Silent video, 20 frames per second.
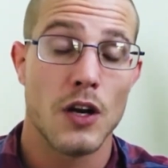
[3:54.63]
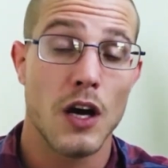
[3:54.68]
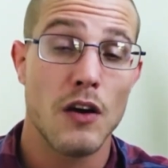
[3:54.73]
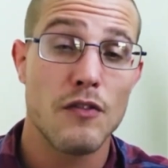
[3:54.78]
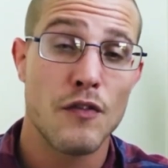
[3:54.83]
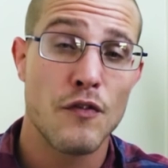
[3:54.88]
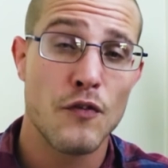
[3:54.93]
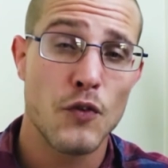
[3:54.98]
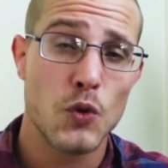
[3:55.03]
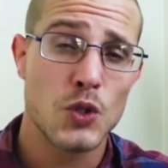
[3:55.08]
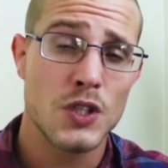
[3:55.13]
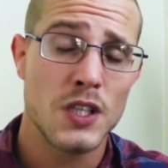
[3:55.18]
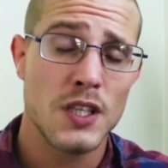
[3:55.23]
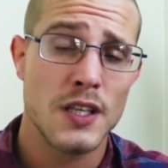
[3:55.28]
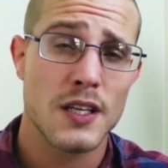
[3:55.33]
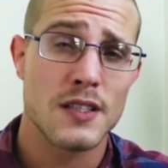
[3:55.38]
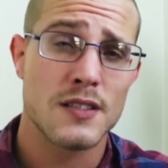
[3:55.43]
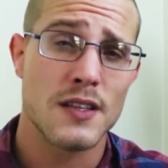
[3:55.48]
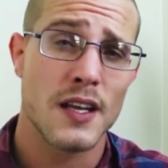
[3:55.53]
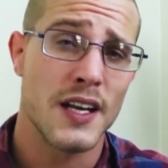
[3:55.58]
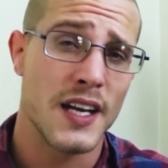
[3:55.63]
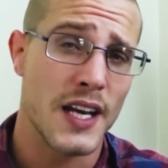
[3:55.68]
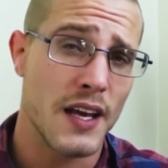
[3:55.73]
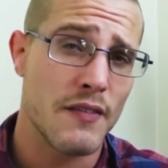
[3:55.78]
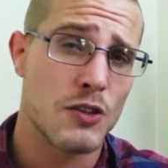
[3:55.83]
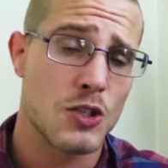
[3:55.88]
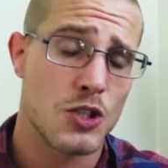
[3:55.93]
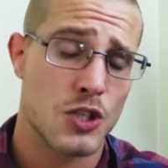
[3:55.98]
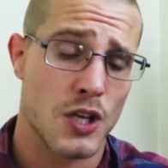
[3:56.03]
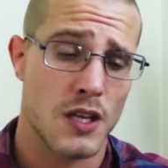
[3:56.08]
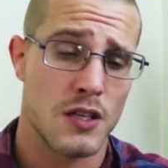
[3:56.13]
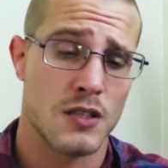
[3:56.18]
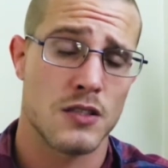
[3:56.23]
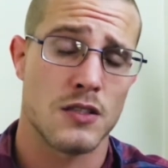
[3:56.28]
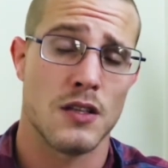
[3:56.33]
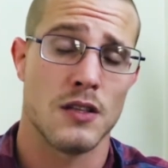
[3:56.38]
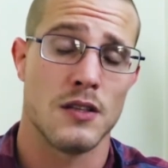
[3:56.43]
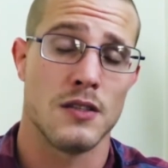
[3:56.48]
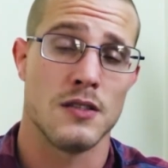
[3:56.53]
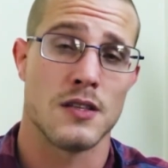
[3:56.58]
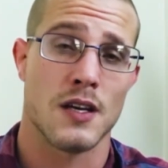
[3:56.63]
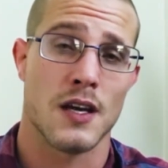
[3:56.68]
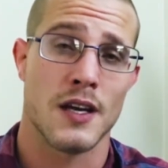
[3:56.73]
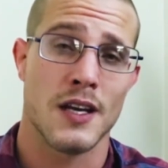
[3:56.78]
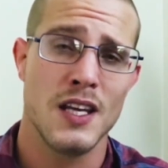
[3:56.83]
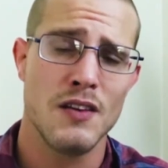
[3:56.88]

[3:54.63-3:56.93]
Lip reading: over 40 years they never changed the design.